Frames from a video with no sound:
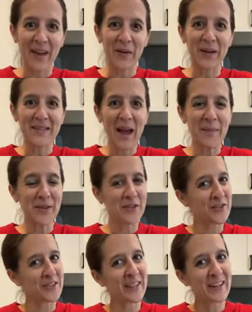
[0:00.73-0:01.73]
Hey, what's up?
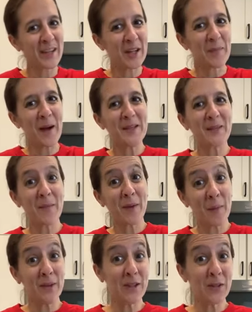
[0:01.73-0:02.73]
It's Christina Cutie Boss. I'm
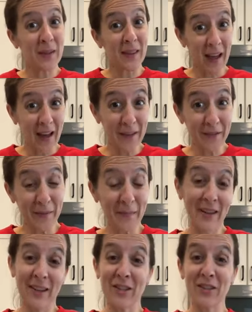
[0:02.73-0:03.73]
coming to you live
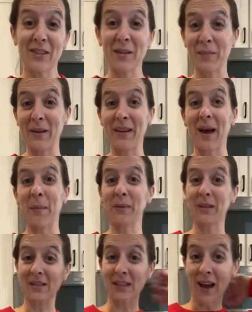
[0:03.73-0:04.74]
from my kitchen in
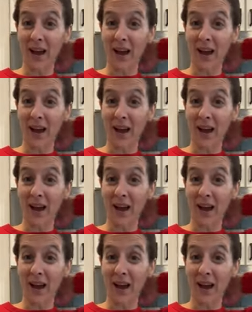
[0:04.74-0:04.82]
Minneapolis.